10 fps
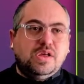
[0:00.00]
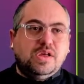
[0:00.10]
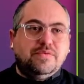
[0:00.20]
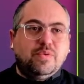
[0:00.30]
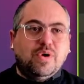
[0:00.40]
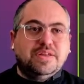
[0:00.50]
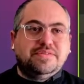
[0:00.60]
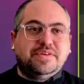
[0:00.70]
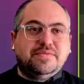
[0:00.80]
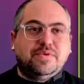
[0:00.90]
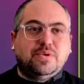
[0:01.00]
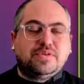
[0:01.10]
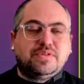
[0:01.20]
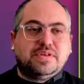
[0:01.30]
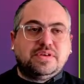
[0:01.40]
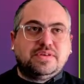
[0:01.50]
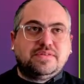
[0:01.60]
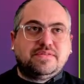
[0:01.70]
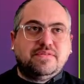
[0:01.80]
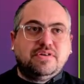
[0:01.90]
if we wanted to invoke this
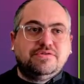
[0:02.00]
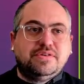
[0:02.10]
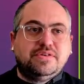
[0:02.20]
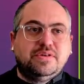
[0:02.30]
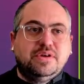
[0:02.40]
function,